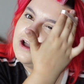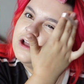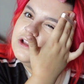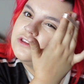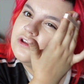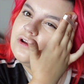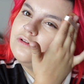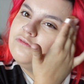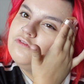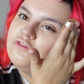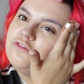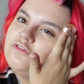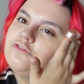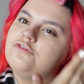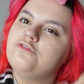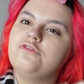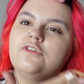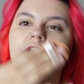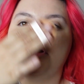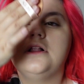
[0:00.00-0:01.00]
I don't
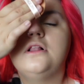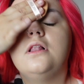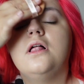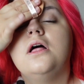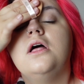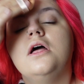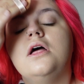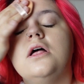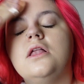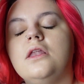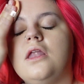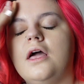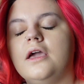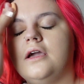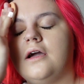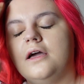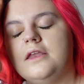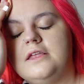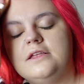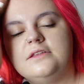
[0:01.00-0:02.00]
feel
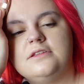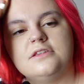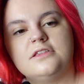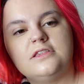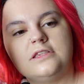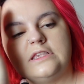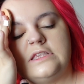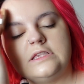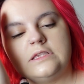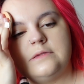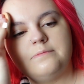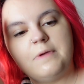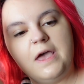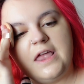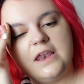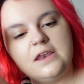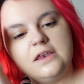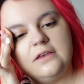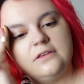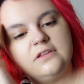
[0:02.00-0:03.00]
like I need to
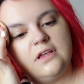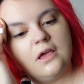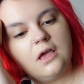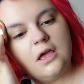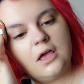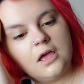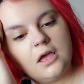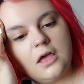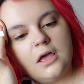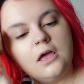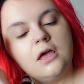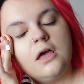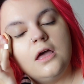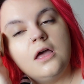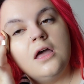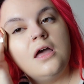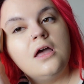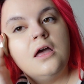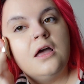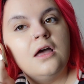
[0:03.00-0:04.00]
spend
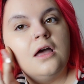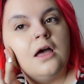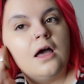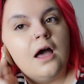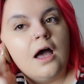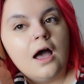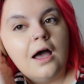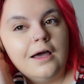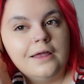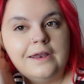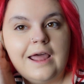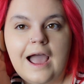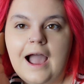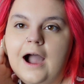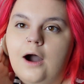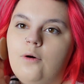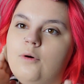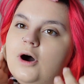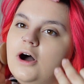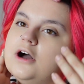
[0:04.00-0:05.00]
an
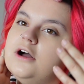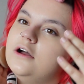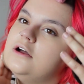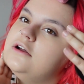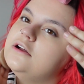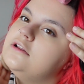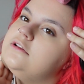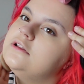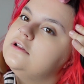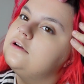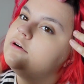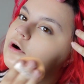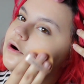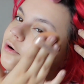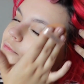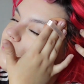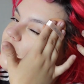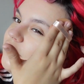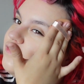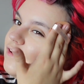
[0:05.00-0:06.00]
hour
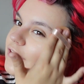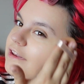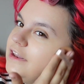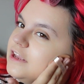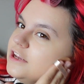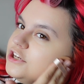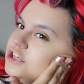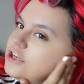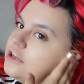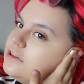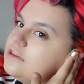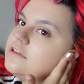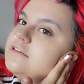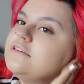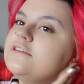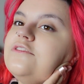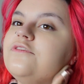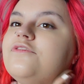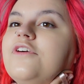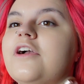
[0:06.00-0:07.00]
on my foundation. This
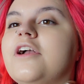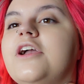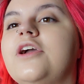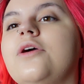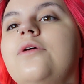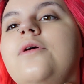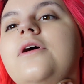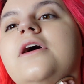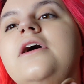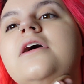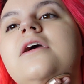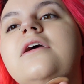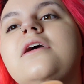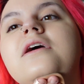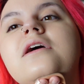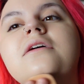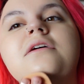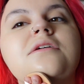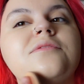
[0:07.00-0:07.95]
is very quick.